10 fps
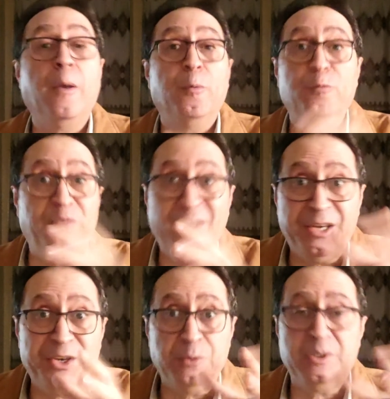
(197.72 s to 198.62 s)
Very
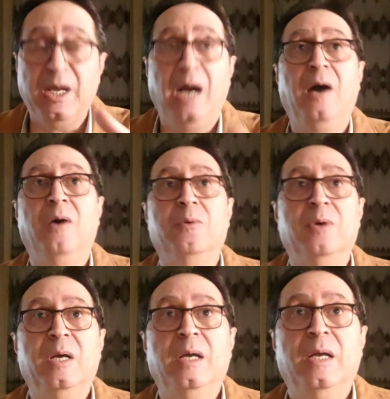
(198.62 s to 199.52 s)
new now
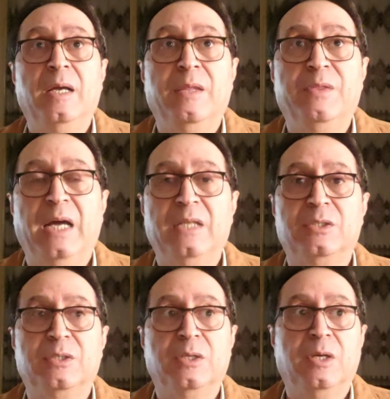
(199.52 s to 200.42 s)

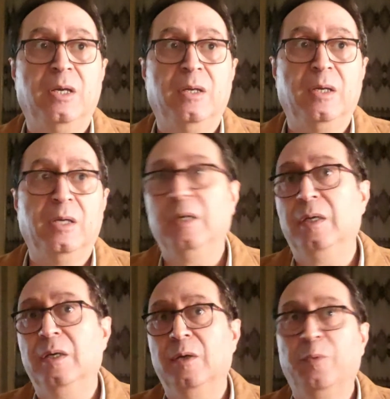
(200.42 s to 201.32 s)
that
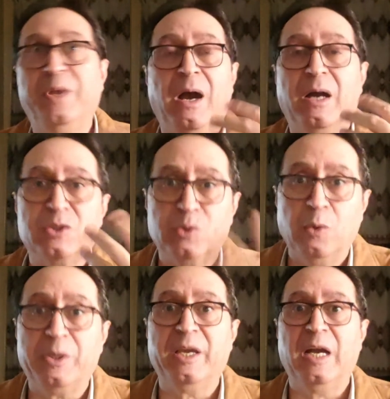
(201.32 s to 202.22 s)
we are
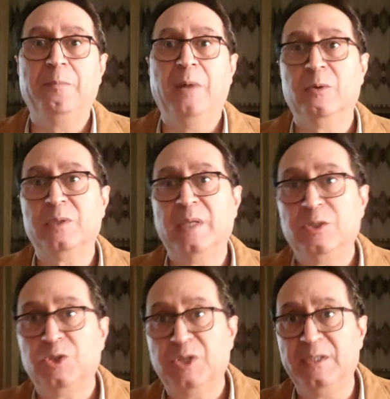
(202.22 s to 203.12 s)
talking about
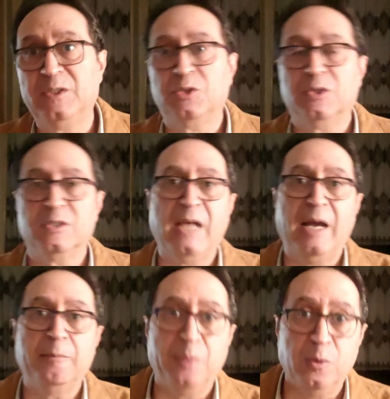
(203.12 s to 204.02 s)
gestures
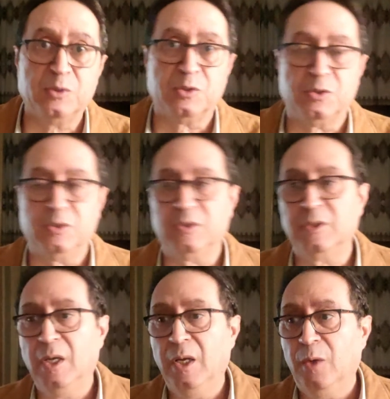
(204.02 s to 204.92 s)
and postures,
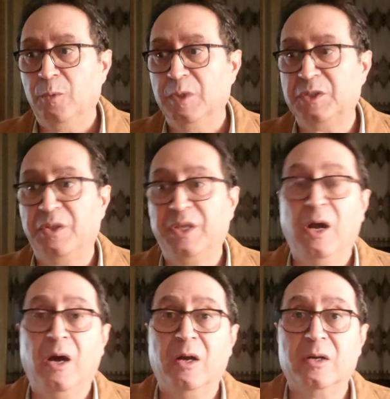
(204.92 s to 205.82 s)
which they
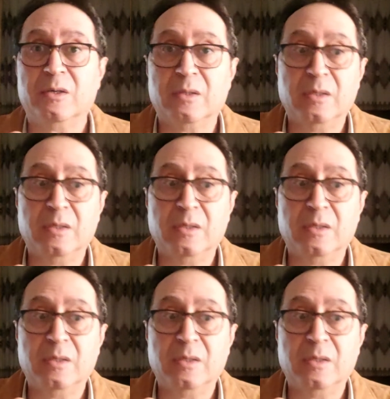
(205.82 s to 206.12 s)
are